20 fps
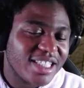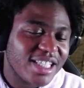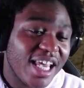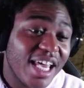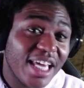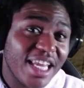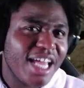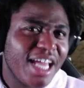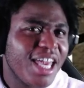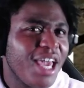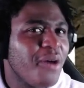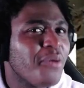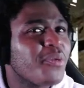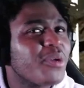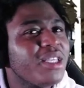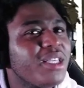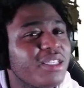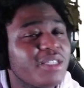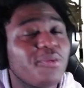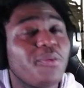And I can't
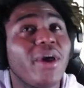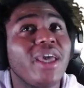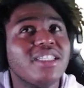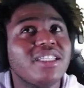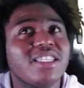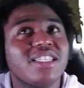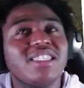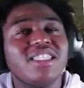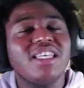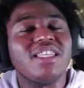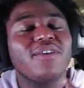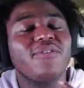wait to see the